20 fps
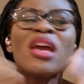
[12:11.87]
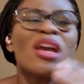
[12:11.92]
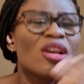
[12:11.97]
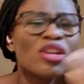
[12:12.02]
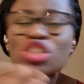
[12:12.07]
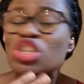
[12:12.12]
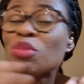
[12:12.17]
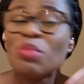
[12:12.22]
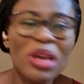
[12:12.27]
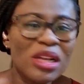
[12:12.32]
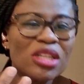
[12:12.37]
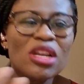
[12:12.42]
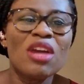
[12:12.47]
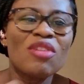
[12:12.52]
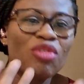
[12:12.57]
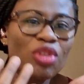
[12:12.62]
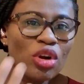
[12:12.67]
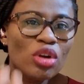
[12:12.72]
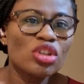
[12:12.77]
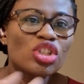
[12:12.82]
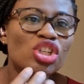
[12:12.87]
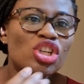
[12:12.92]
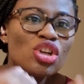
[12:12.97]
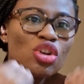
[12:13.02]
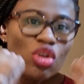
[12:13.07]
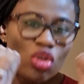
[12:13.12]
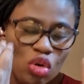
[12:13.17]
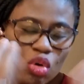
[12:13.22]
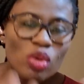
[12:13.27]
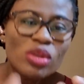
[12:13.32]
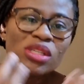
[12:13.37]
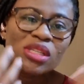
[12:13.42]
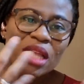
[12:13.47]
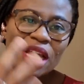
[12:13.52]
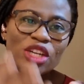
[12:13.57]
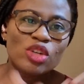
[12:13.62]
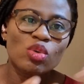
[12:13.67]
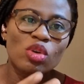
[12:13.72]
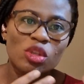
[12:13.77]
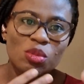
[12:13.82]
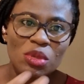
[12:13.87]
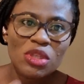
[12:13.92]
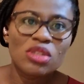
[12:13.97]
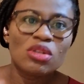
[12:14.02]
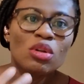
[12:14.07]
She looked like she was meeting